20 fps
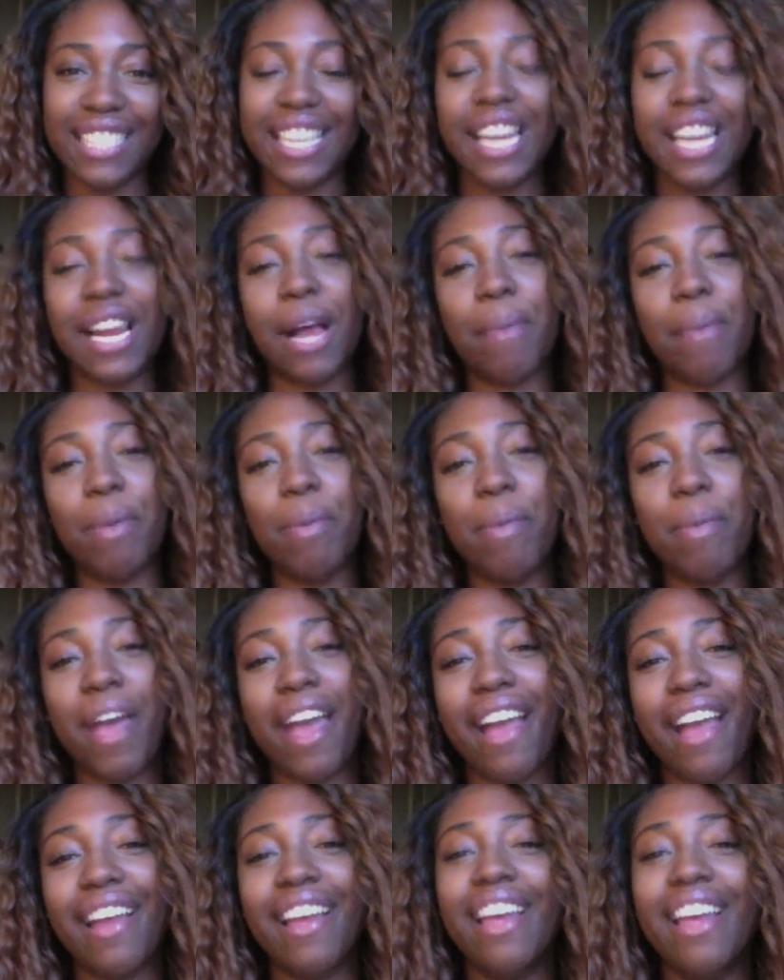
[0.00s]
and I'll be
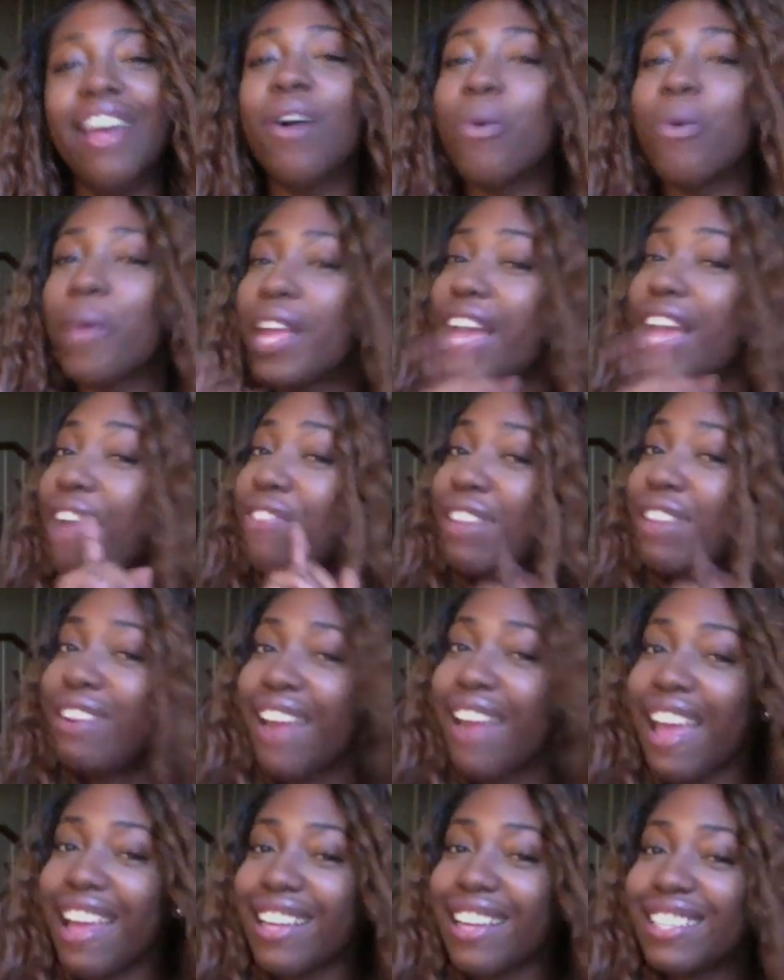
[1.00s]
back week after
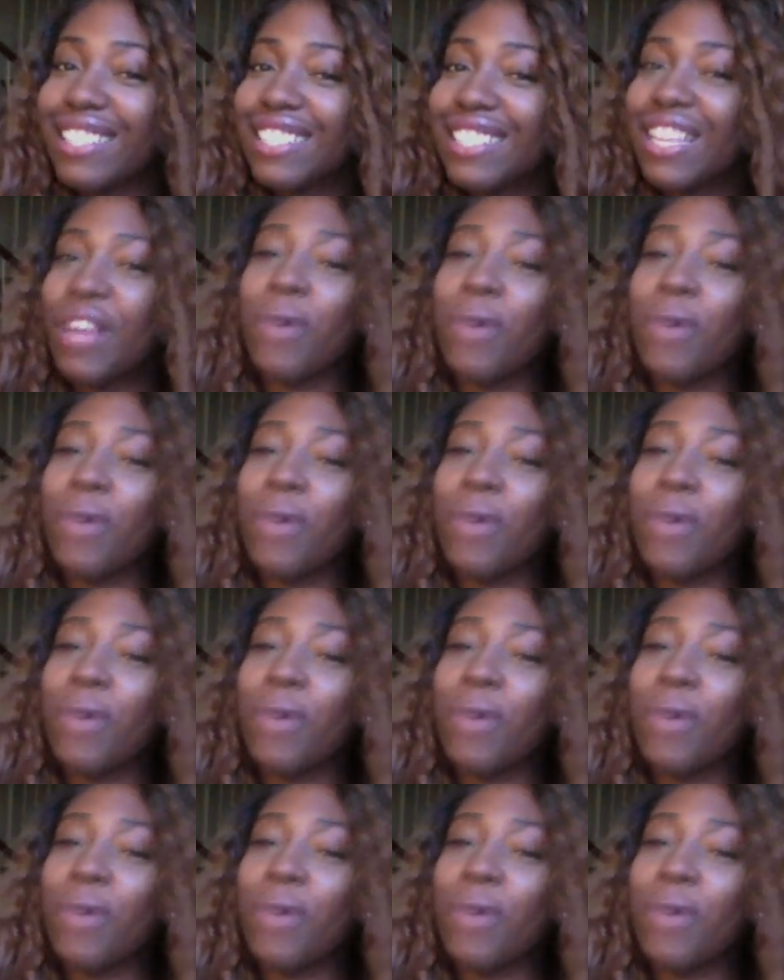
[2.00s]
next